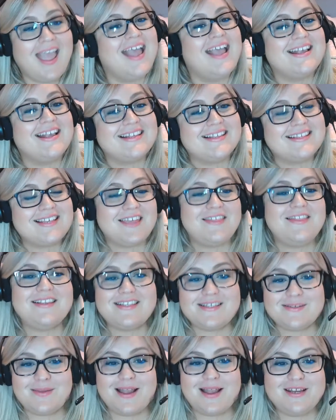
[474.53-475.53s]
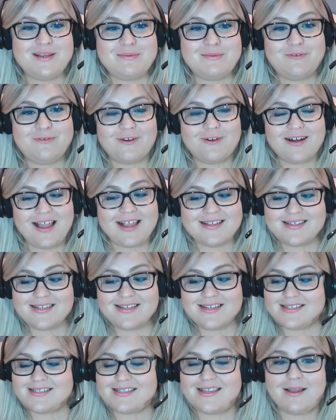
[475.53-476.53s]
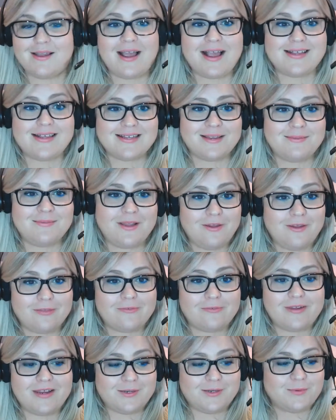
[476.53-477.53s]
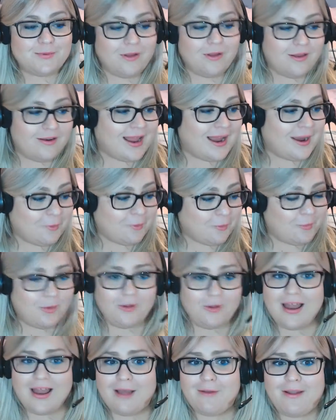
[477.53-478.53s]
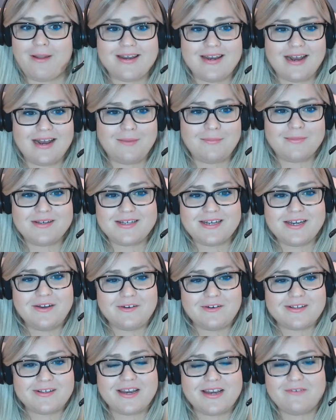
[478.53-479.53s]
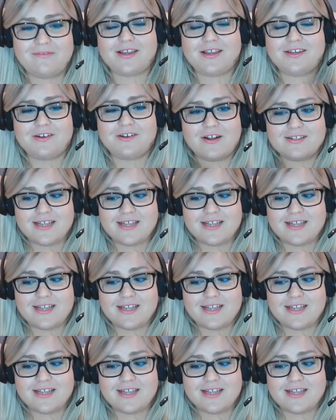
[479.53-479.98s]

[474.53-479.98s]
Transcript: So this is what I do before classes. As I'm going through each one, I will pull out any like materials, any flashcards